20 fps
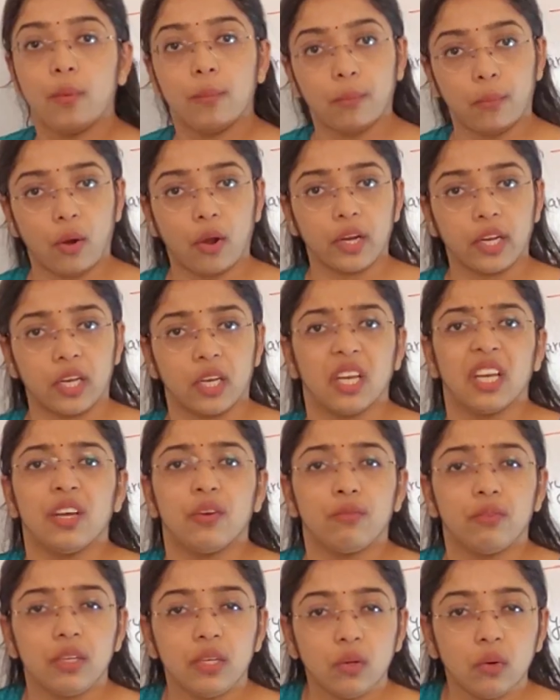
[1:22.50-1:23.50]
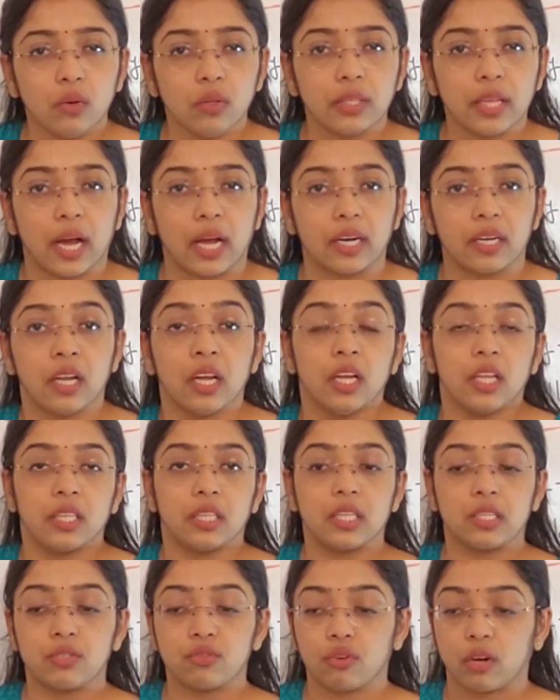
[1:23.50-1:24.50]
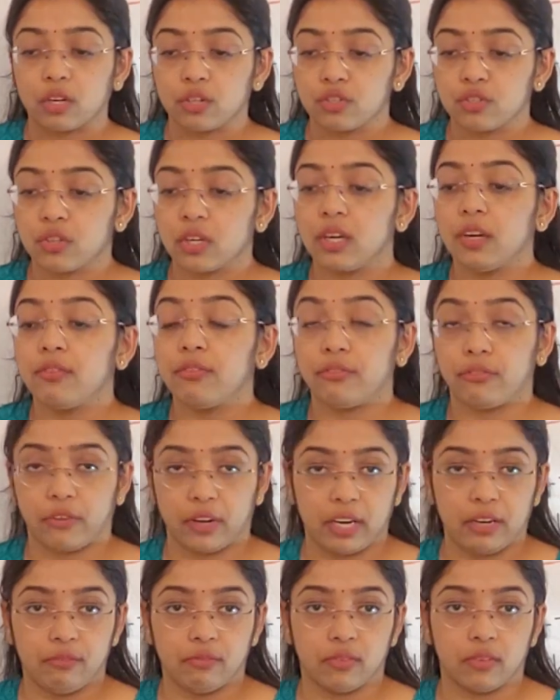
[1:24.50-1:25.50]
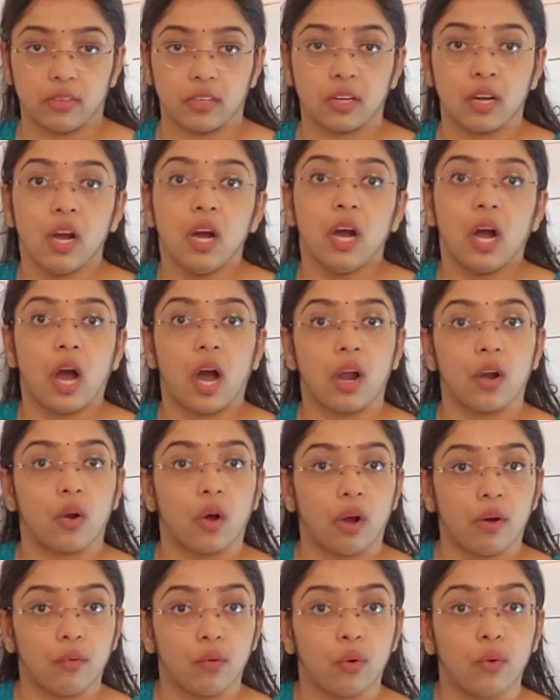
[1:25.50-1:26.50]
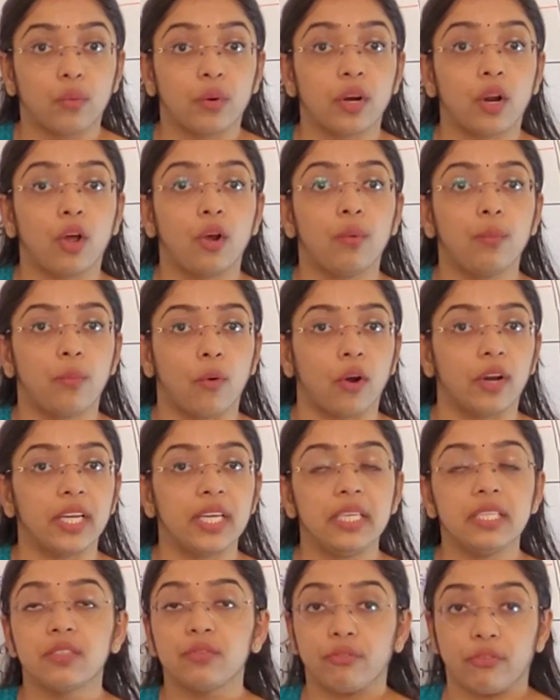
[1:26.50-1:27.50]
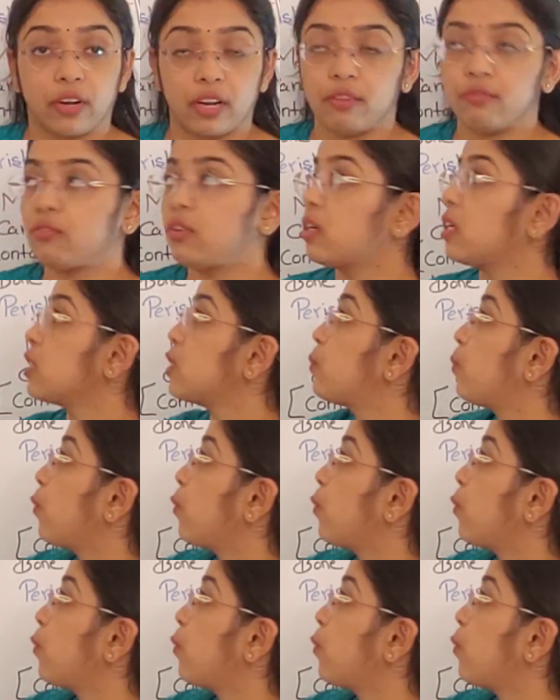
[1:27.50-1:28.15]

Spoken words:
body. We know that the structural framework, our overall body's framework is